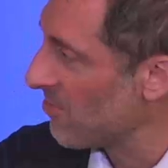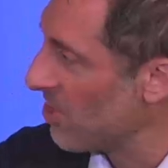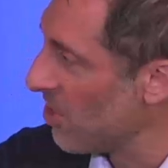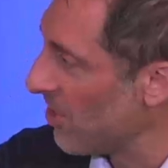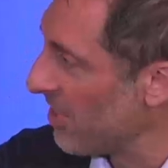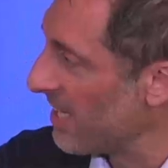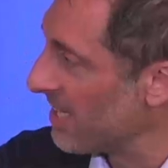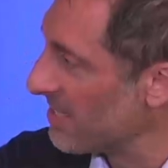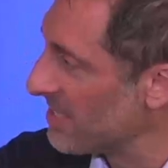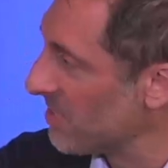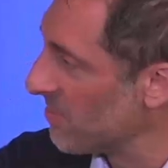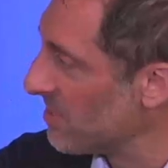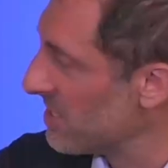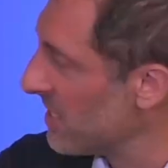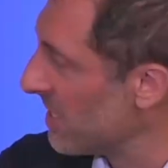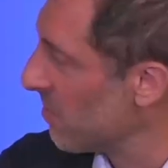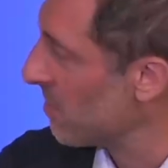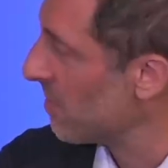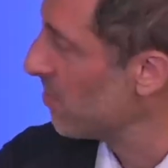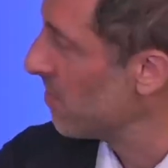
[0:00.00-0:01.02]

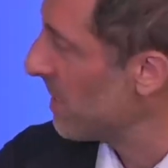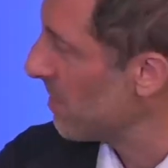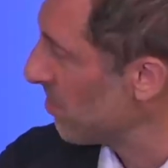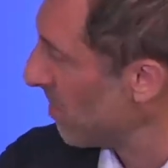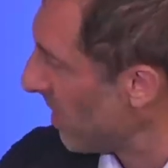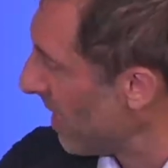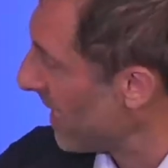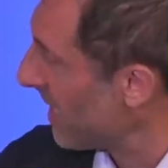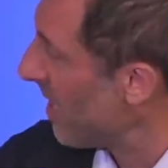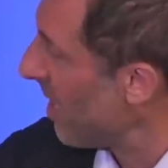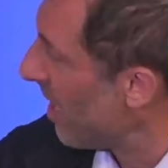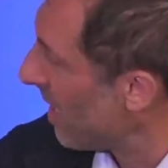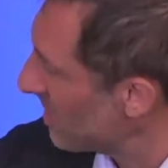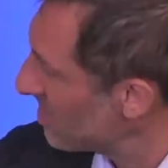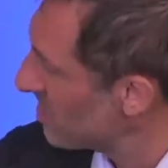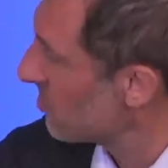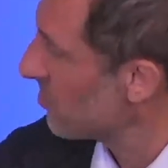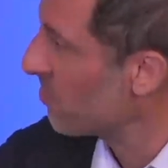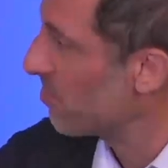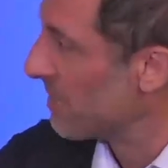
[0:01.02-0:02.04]
connectivity with people like
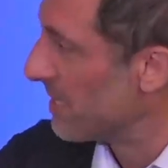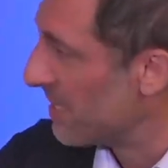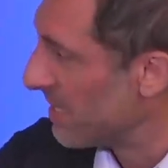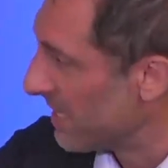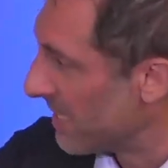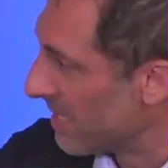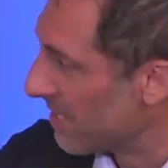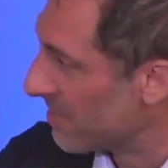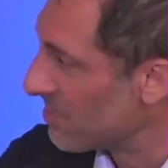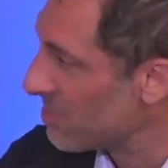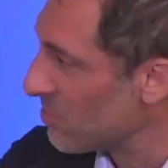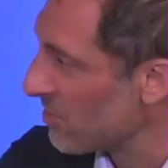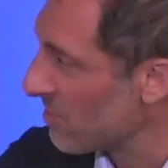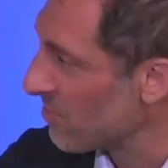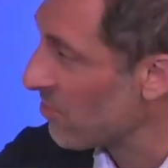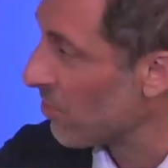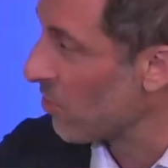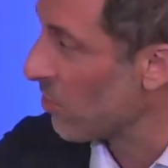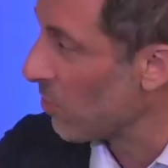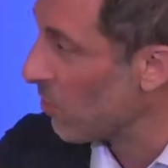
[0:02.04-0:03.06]
us who've been in the industry
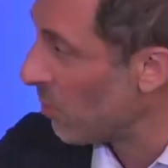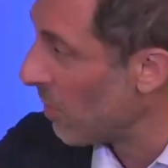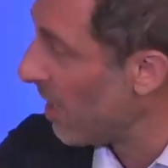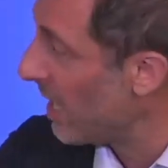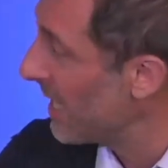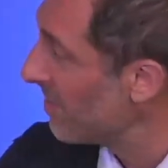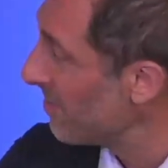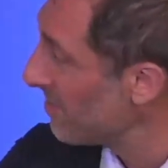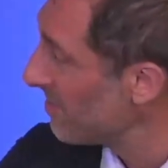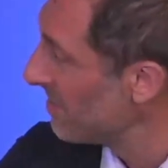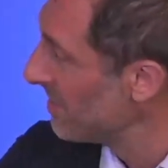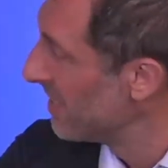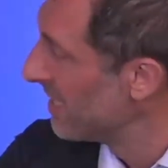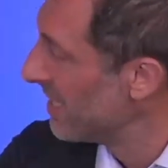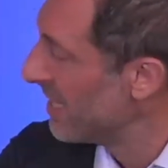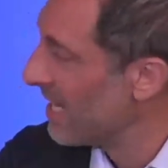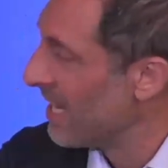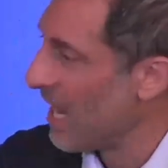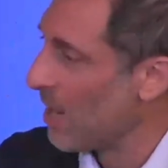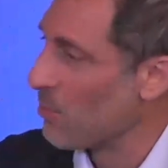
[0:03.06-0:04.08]
for a while
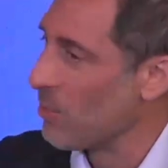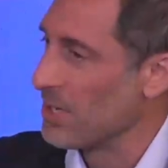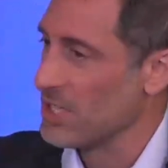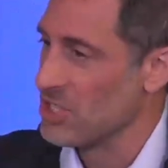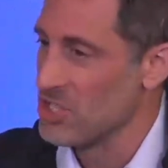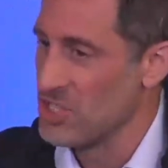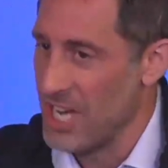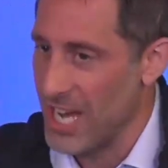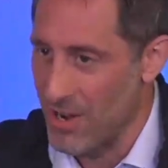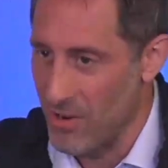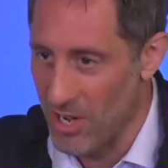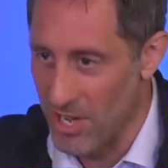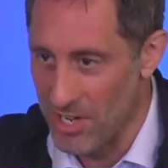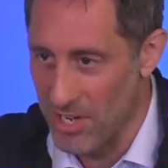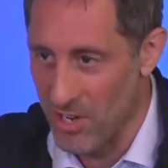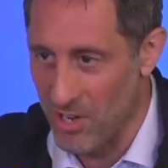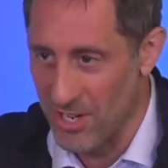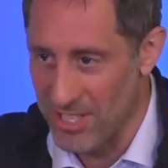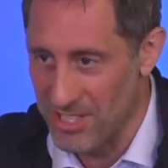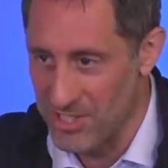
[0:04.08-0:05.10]
and want to share our
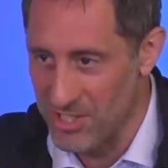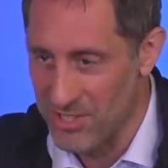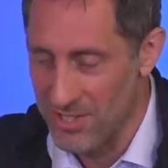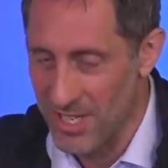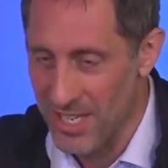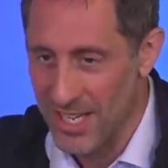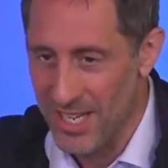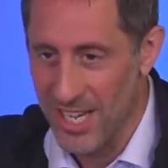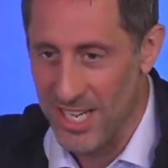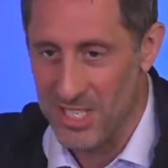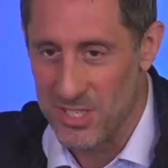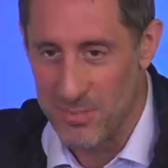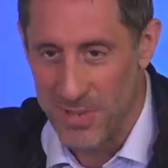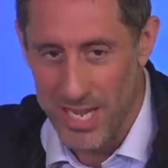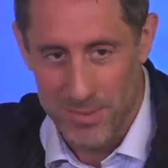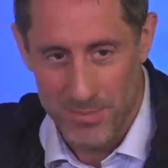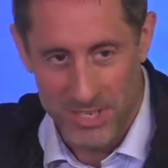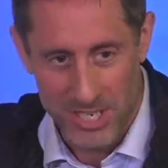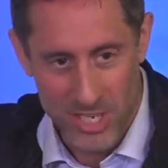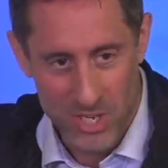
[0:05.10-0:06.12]
knowledge. And to be
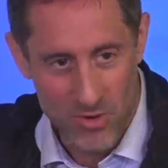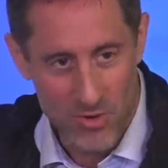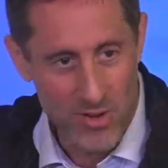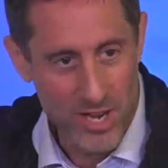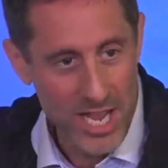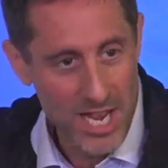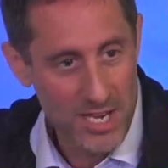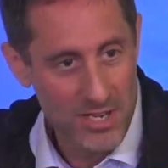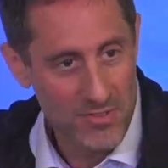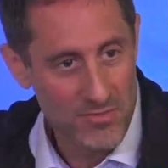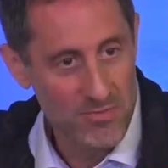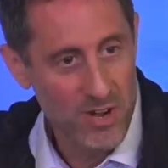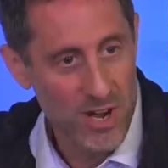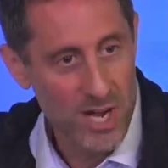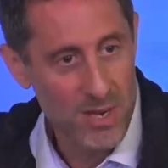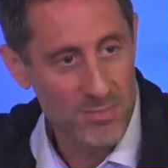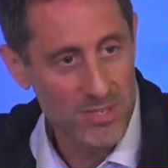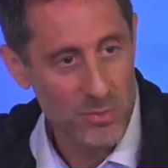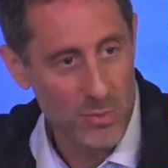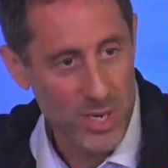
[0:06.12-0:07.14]
able to create an
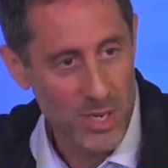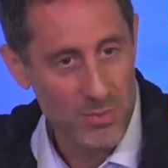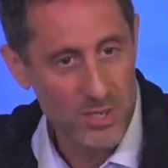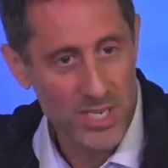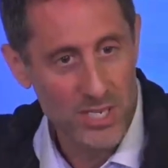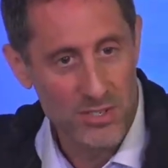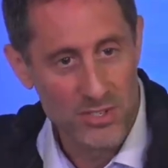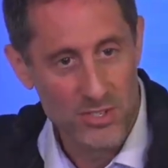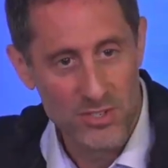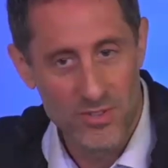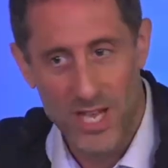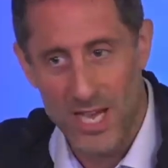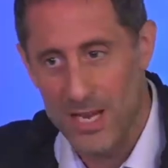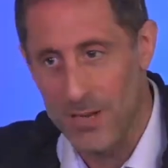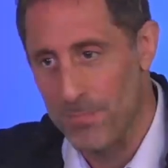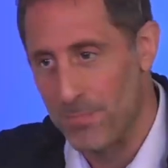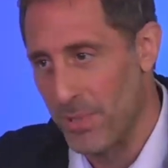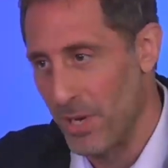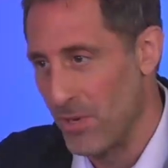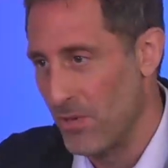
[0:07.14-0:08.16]
environment where we can do
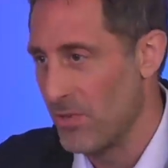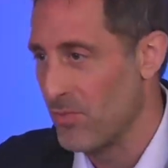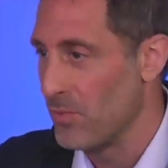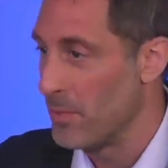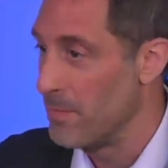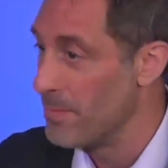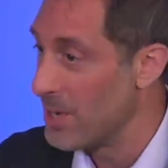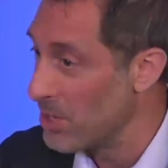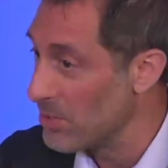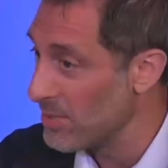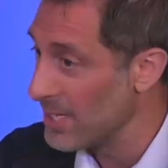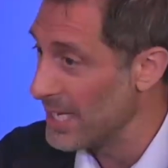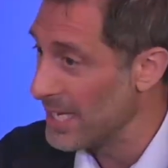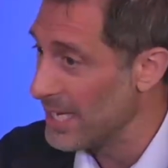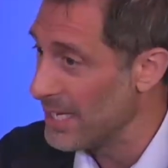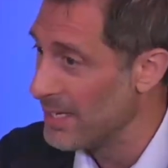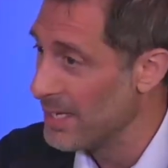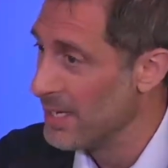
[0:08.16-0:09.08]
that both remotely,